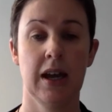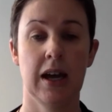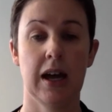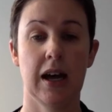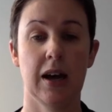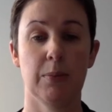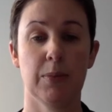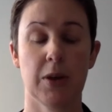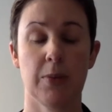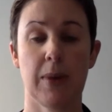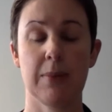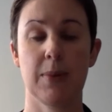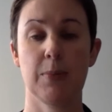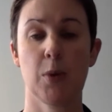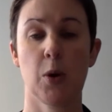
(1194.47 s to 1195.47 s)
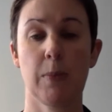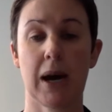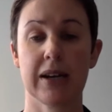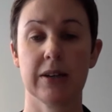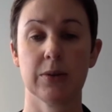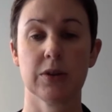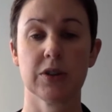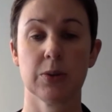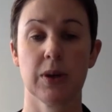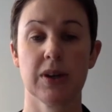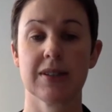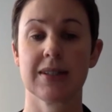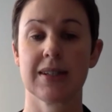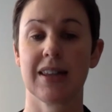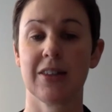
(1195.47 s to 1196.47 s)
that may be more manual, to
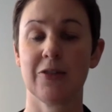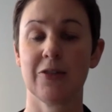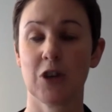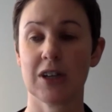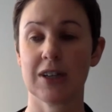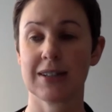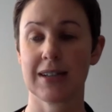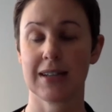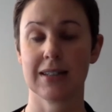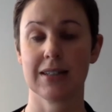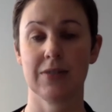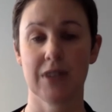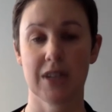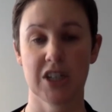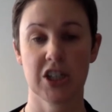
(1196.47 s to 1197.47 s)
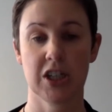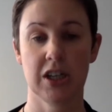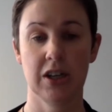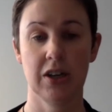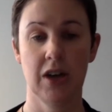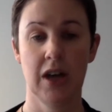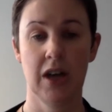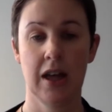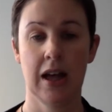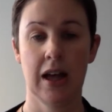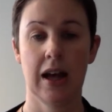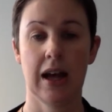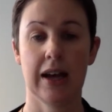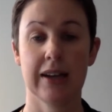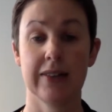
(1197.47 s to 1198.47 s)
understand the full extent of an issue.
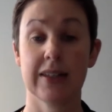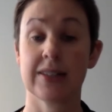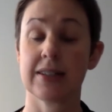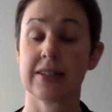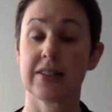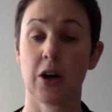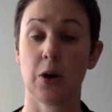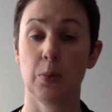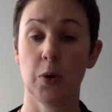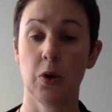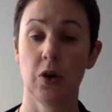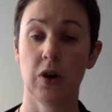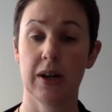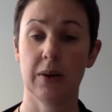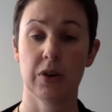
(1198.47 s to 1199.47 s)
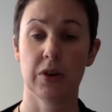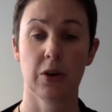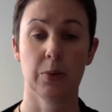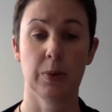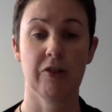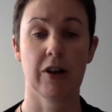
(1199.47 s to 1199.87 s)
And in this example, it would not be